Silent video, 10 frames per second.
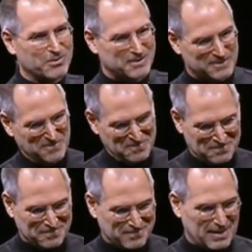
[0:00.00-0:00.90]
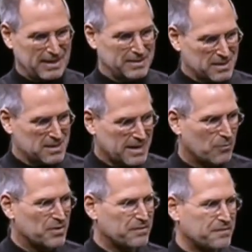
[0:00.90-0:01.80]
Except instead of a
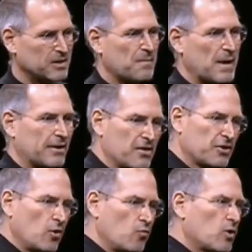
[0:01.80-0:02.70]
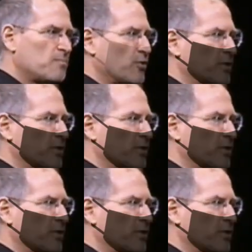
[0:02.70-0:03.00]
narcissistic perfectionist,